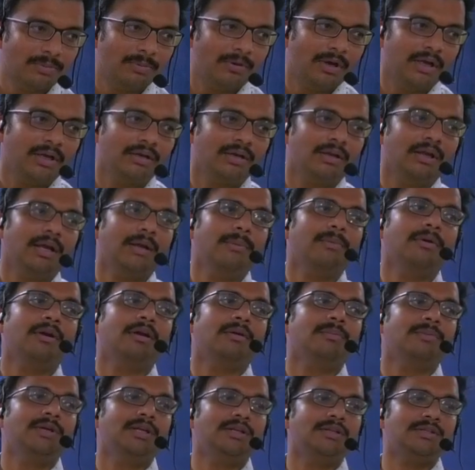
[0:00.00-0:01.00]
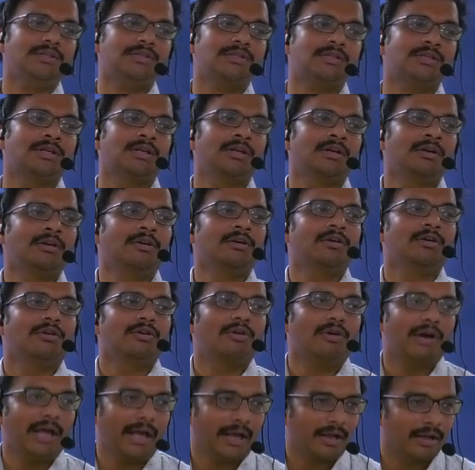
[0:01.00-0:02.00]
upon camera means
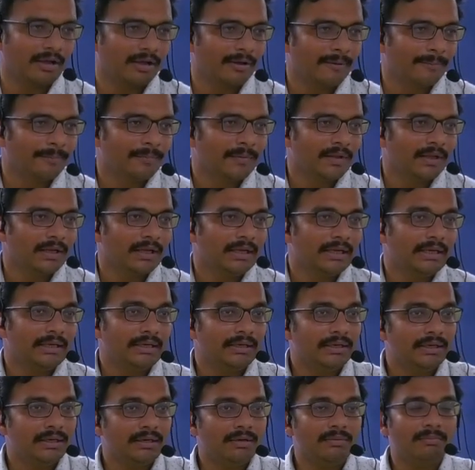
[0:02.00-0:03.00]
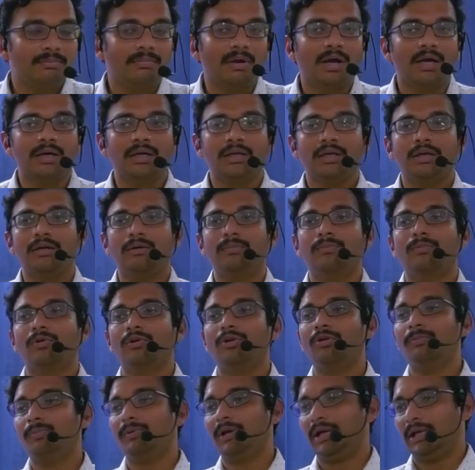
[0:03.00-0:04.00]
Kodak. It did market
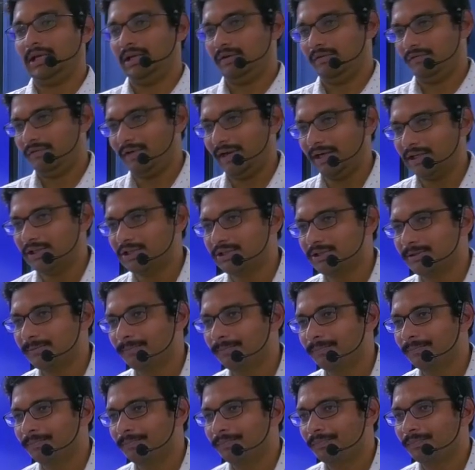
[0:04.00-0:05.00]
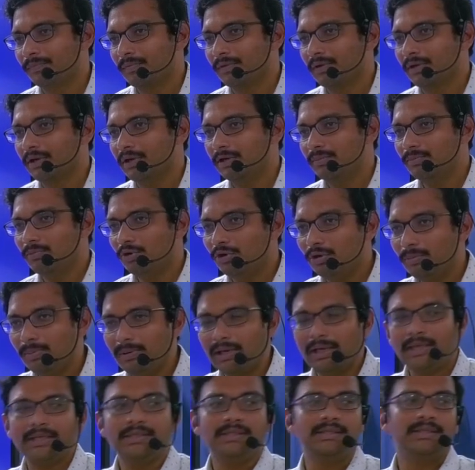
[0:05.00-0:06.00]
monopoly in fact. It
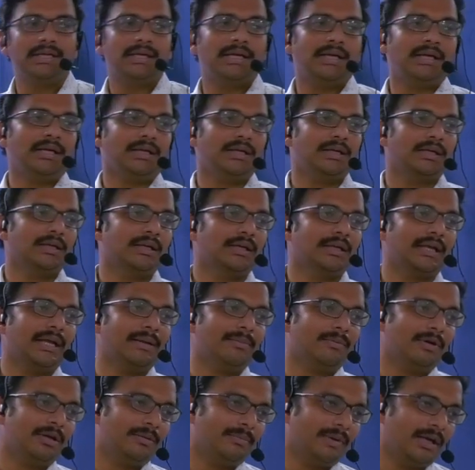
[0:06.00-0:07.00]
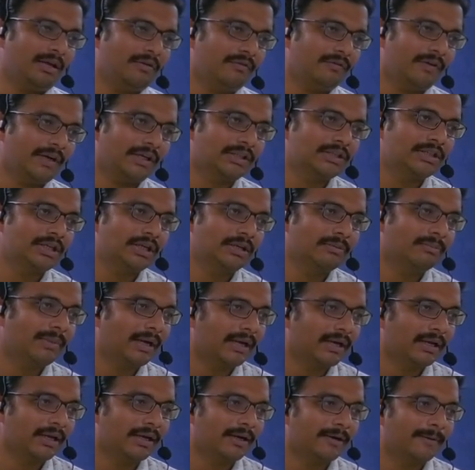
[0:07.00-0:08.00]
monopolized the camera manufacturing
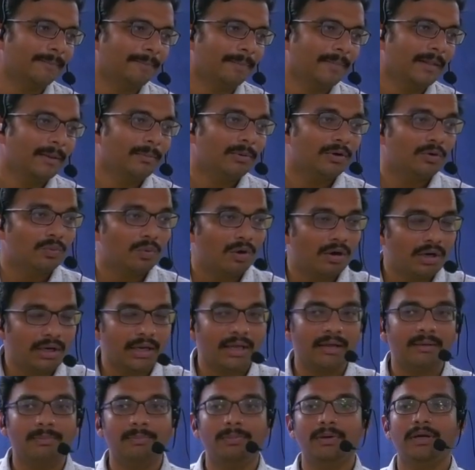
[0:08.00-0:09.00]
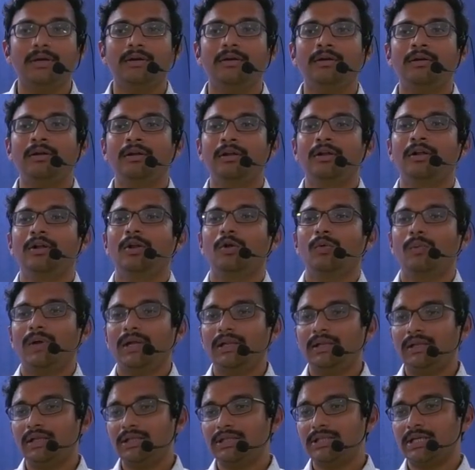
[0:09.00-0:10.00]
market. But what happened?
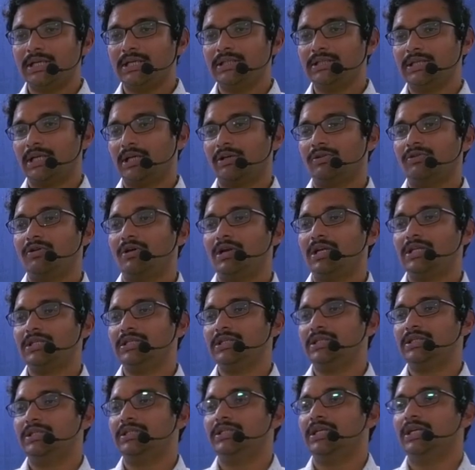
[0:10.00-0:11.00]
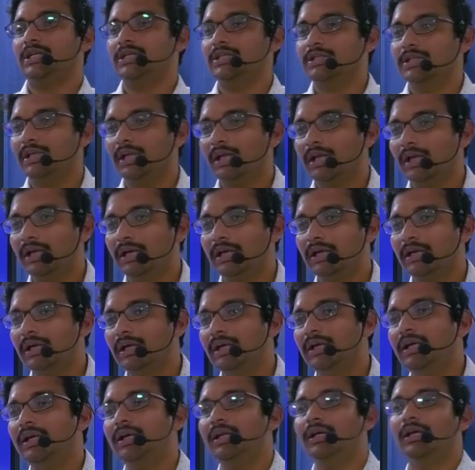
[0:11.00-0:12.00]
When the chain technology is changing, it
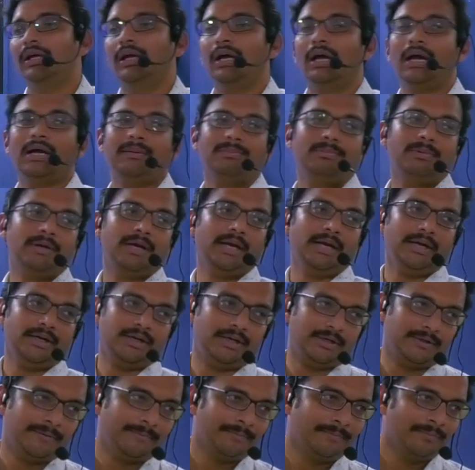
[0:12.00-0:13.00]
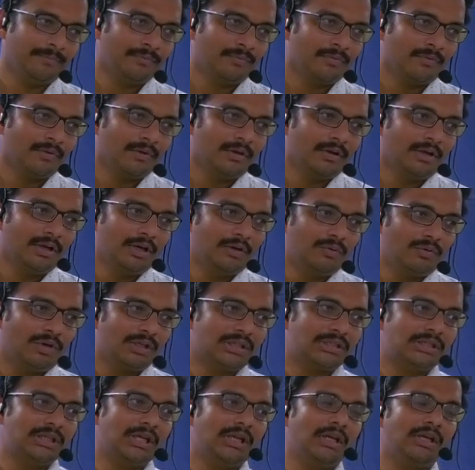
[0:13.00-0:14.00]
didn't update. It
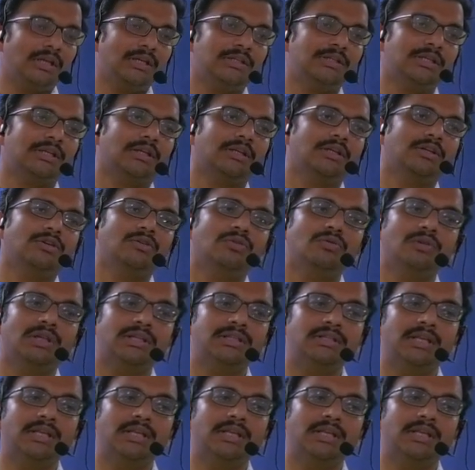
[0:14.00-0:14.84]
was still sticking to the